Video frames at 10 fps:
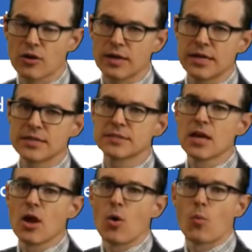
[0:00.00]
is
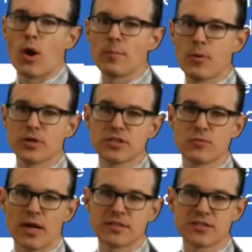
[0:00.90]
one person
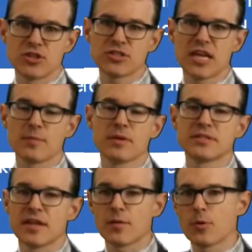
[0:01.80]
writes the gist
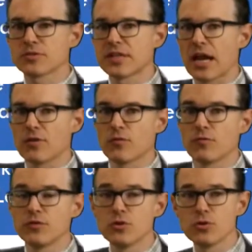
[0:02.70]
statements, the other person kind of
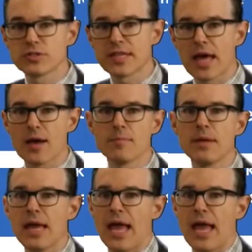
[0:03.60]
reviews them,